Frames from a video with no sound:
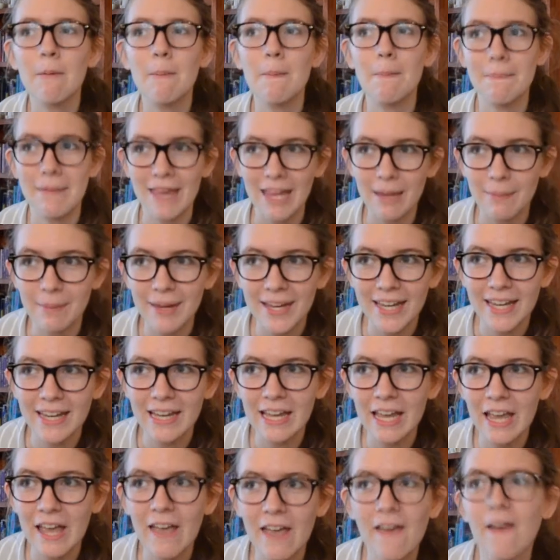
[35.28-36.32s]
Maybe.
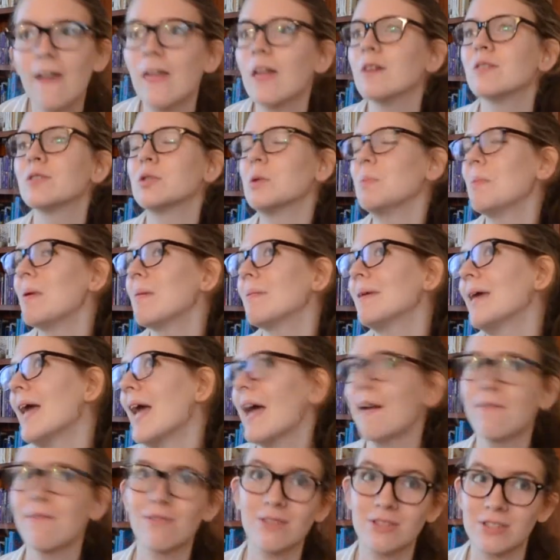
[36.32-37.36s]
So maybe
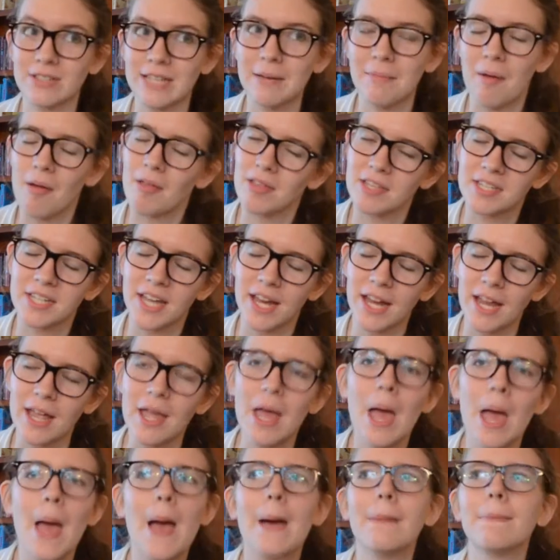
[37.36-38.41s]
everyone's had Mother's Day.
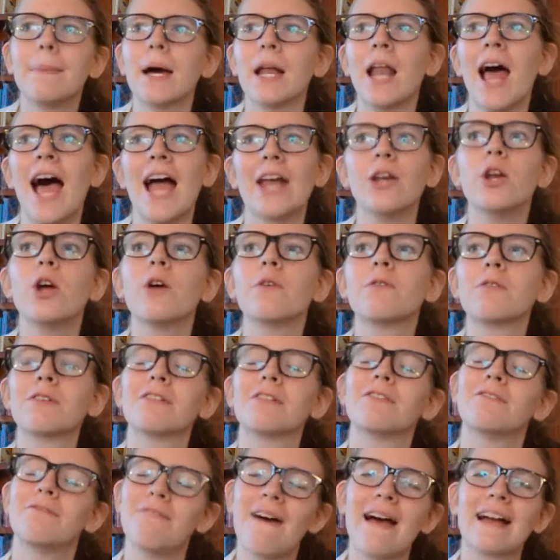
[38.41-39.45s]
But I know for a
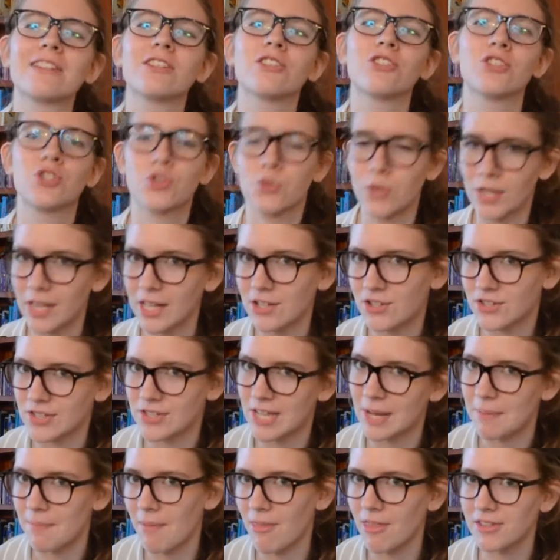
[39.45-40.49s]
fact Australia just
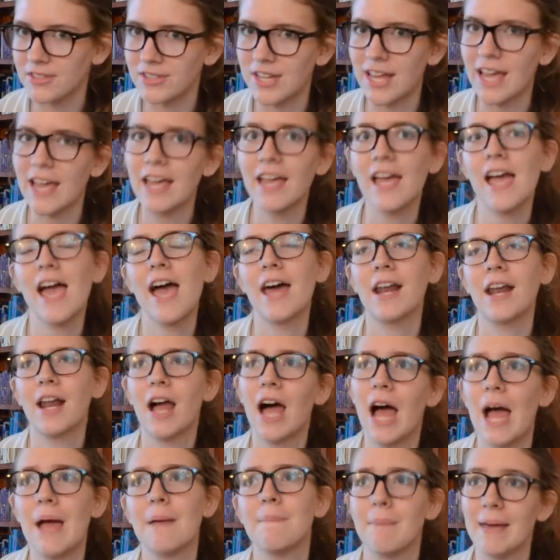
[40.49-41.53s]
had Mother's Day and
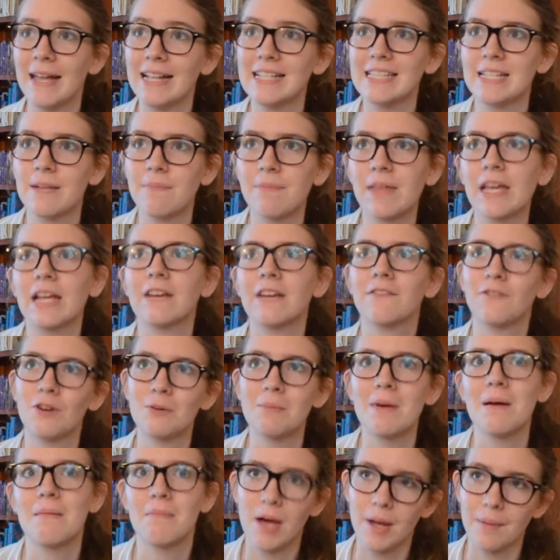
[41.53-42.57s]
I made something for
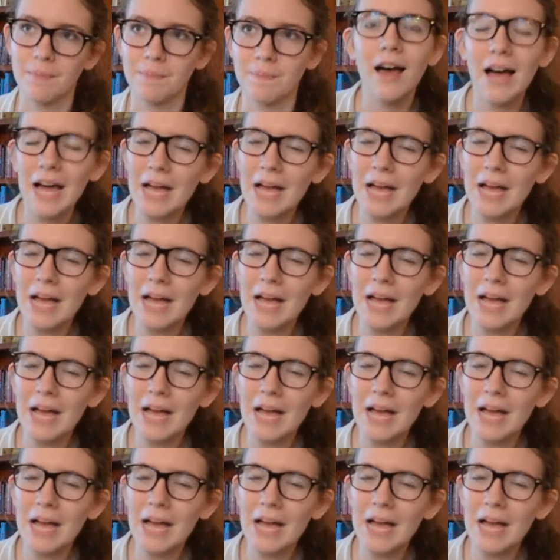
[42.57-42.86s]
my mum.